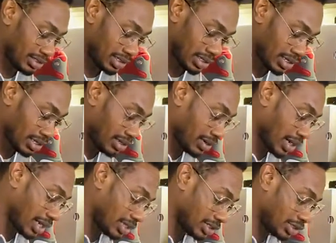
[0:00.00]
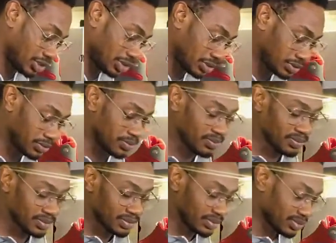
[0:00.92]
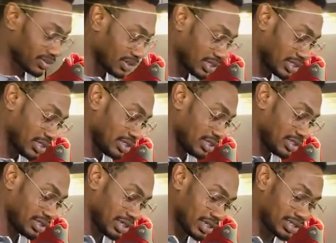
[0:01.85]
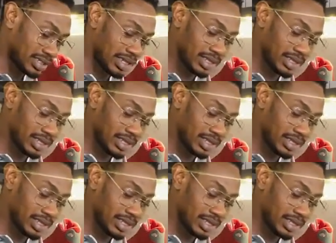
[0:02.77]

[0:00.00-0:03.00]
taking a look at the shoe. This is just